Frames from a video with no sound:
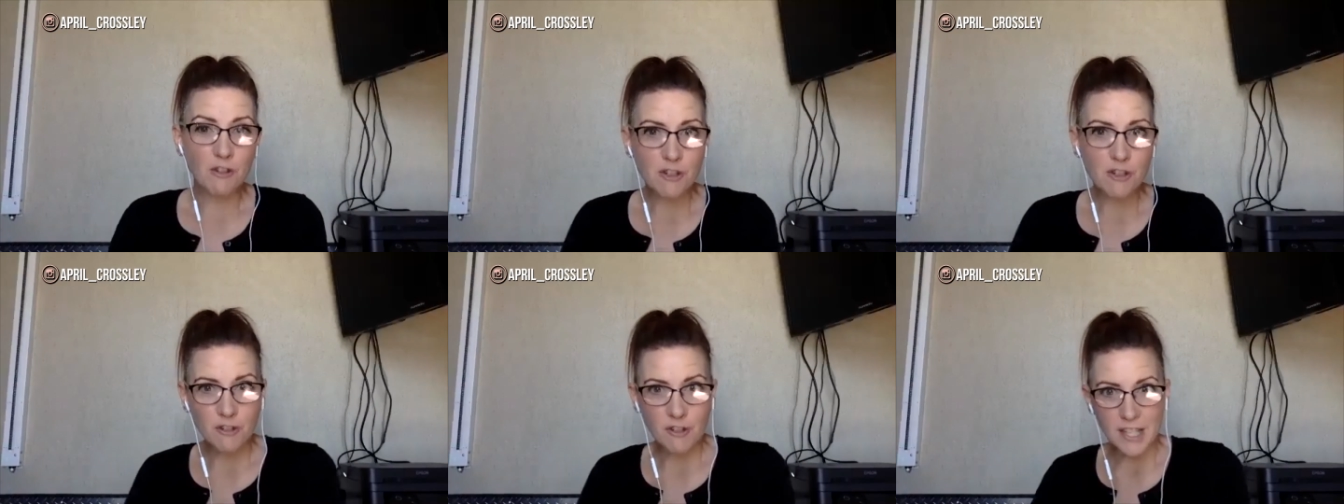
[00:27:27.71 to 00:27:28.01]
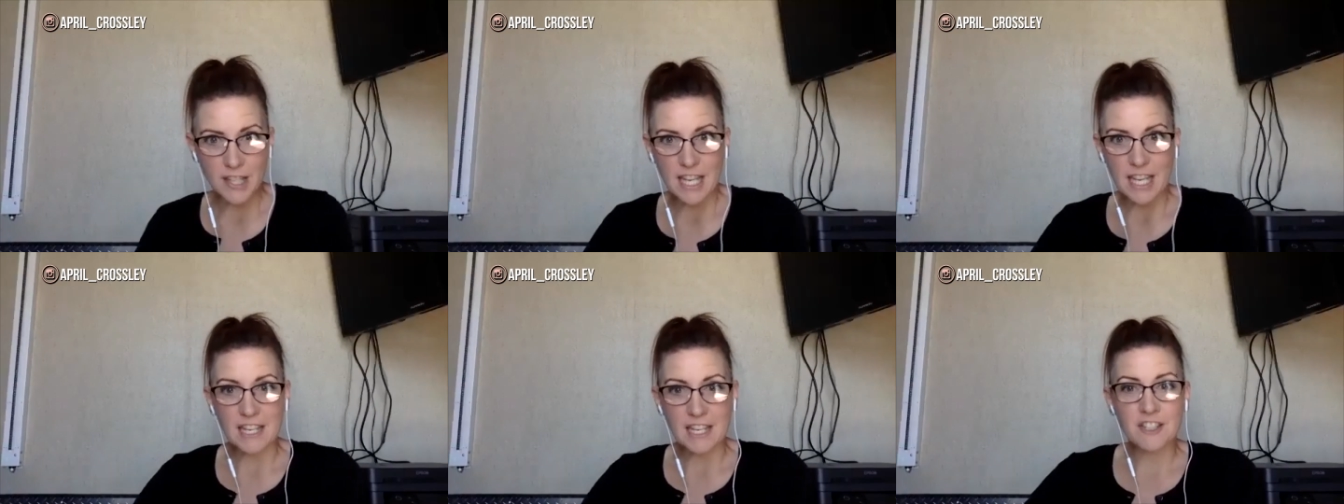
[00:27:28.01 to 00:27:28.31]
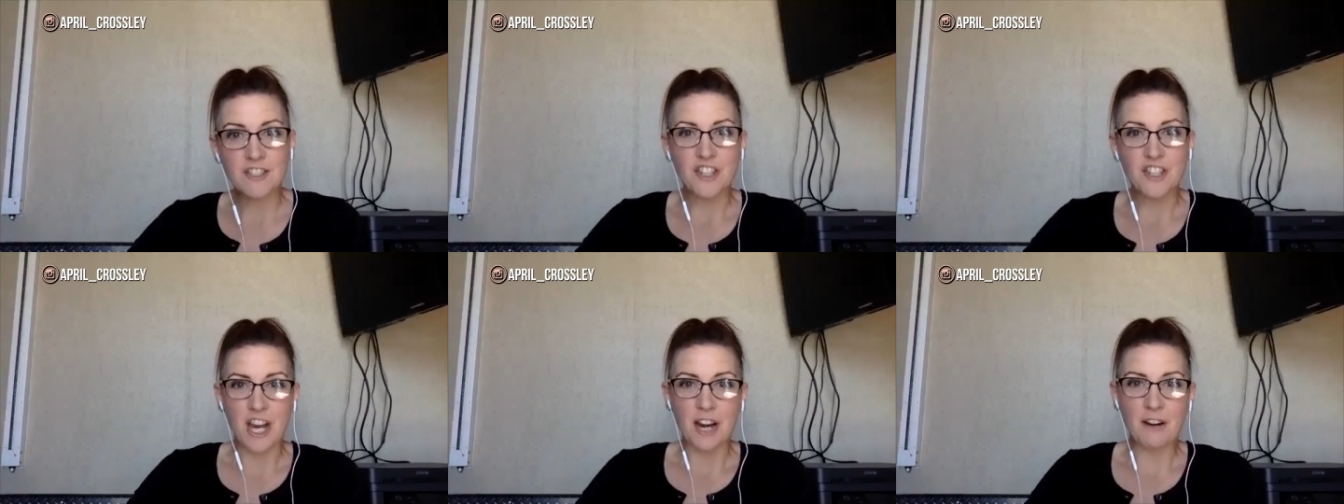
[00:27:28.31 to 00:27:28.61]
journey
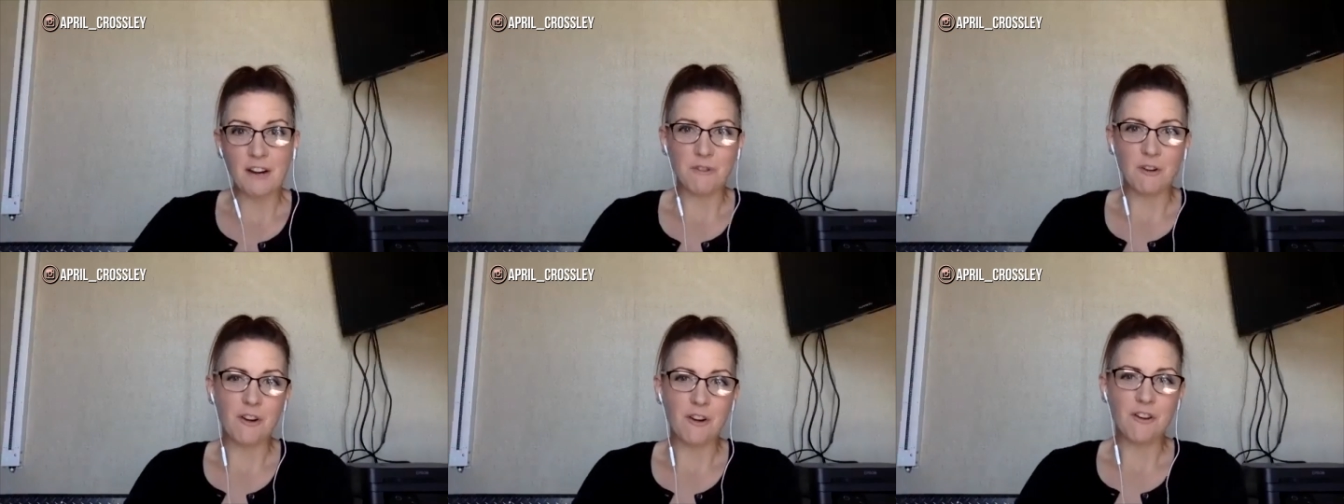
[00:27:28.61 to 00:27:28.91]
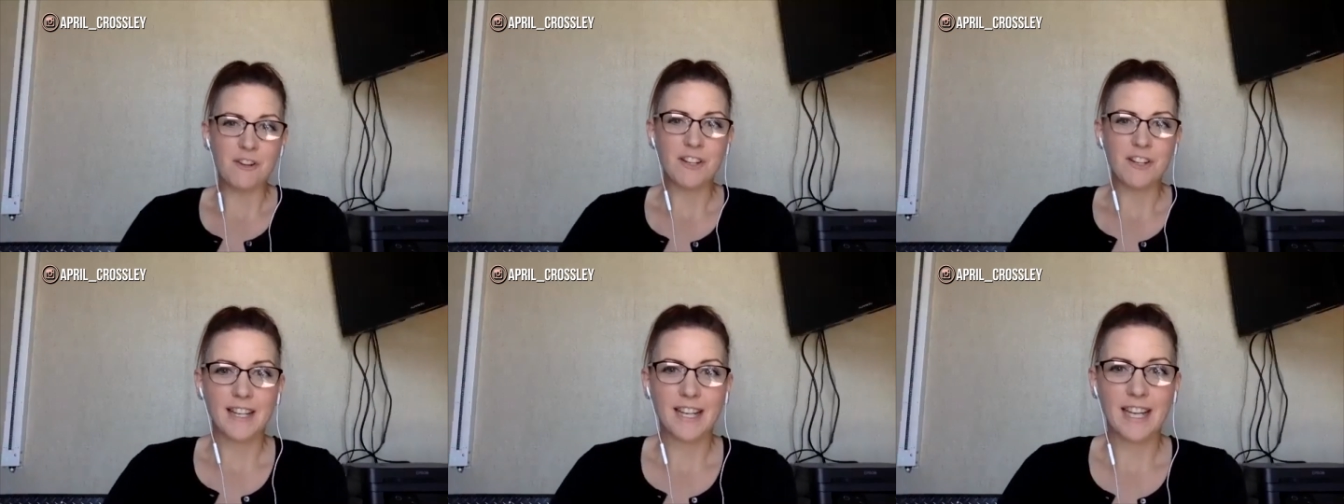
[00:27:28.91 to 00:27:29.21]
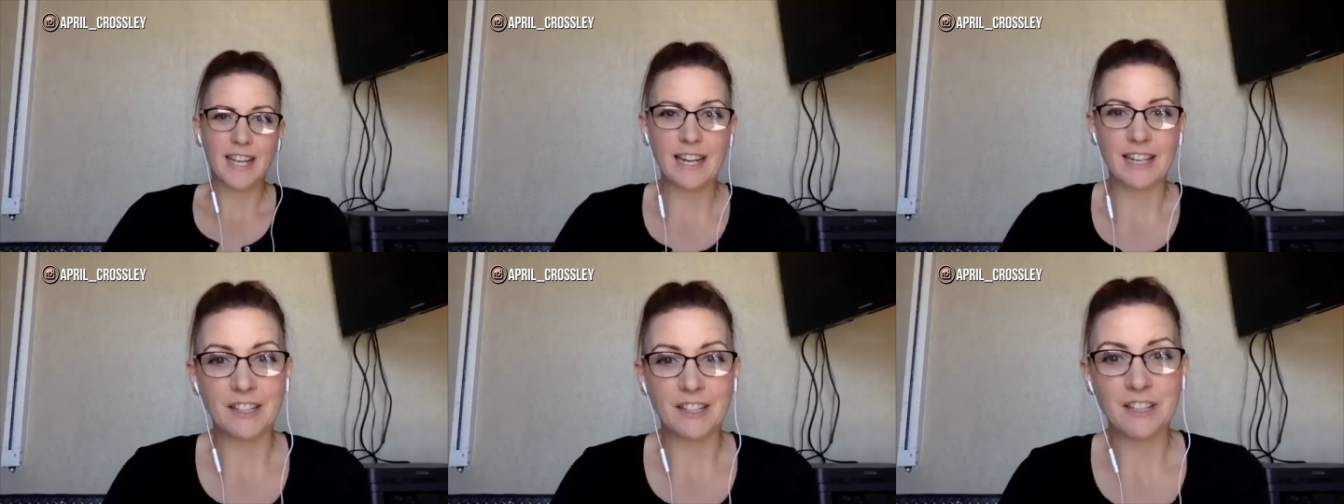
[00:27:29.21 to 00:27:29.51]
in general
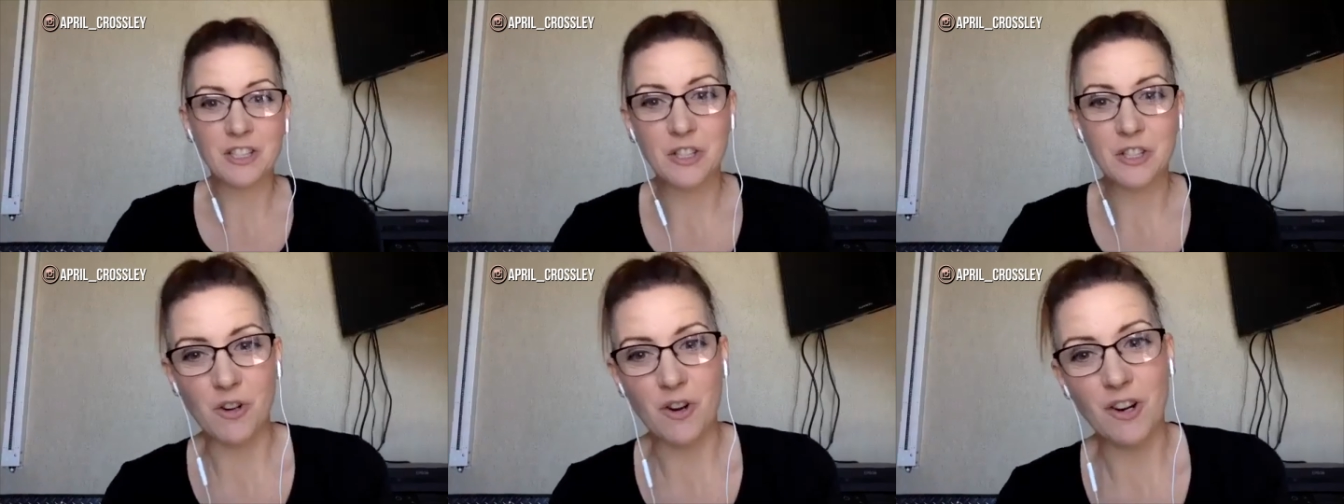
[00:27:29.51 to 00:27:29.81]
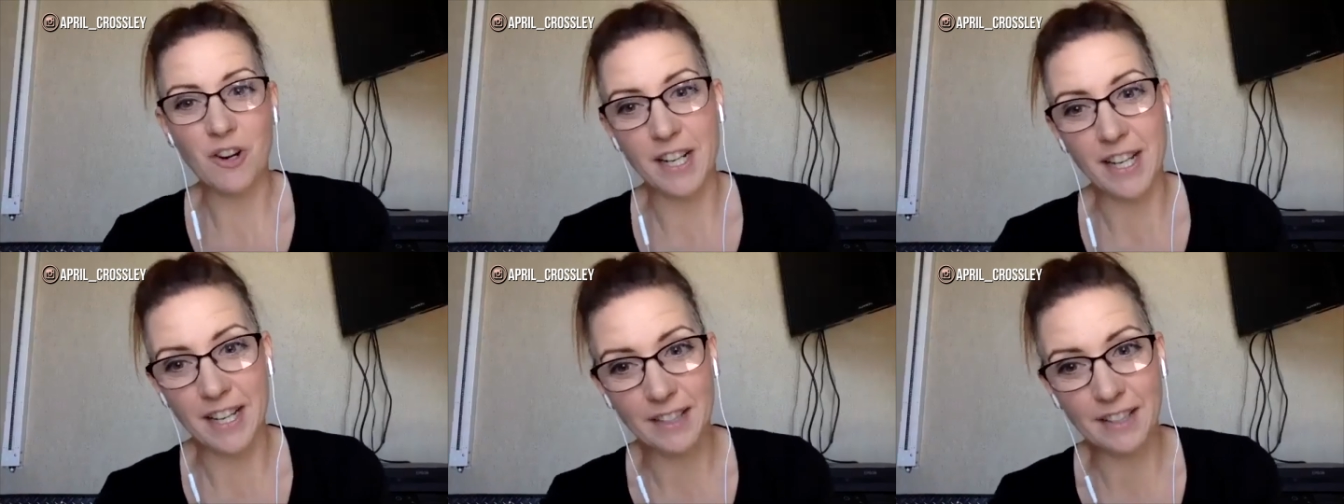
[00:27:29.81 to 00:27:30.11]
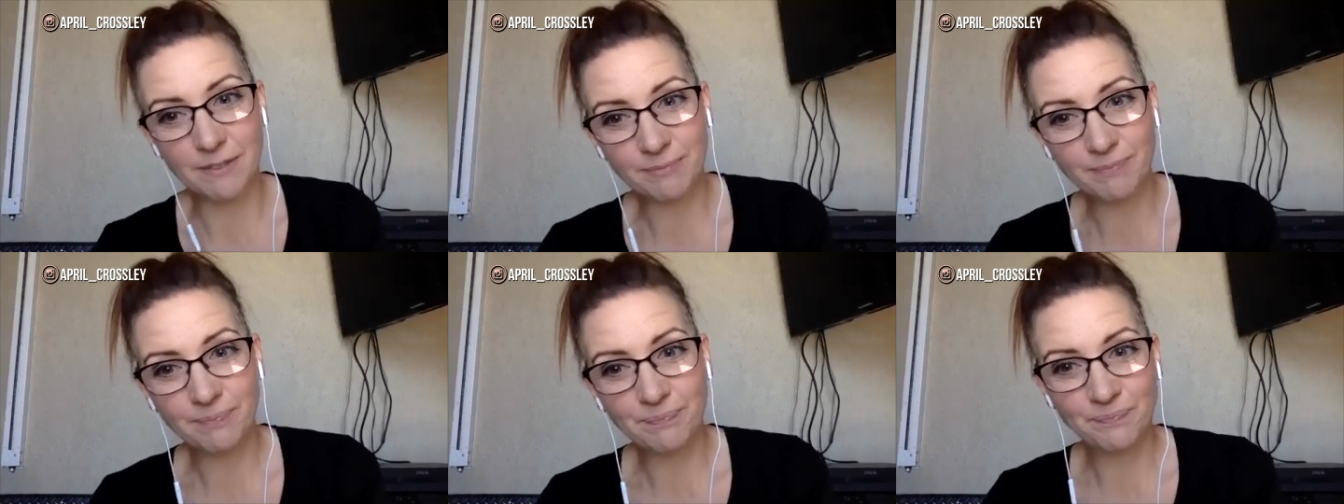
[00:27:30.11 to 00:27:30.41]
getting
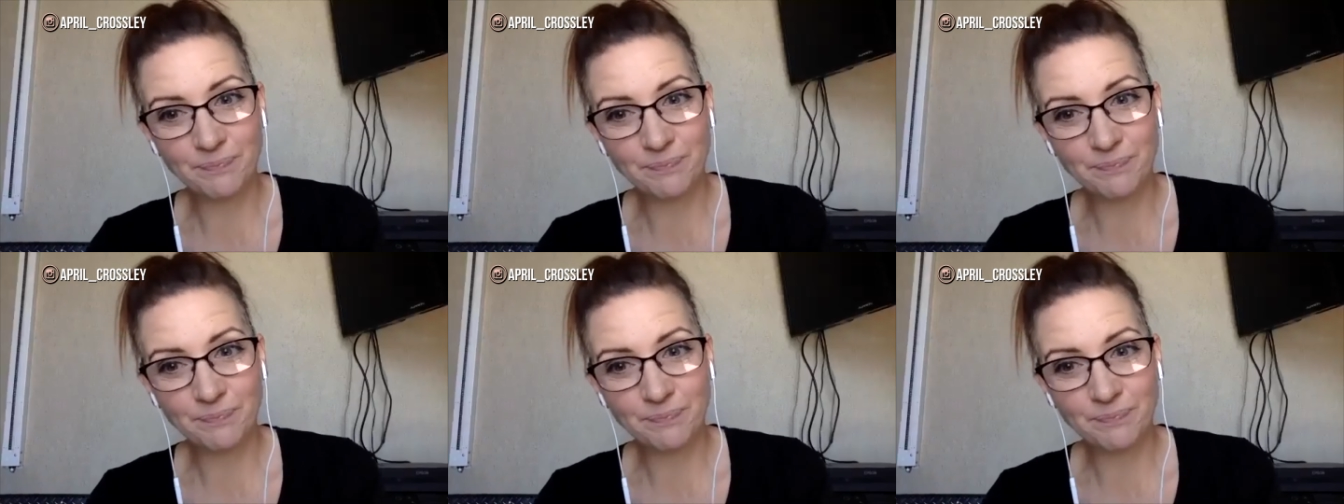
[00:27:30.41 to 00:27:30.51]
started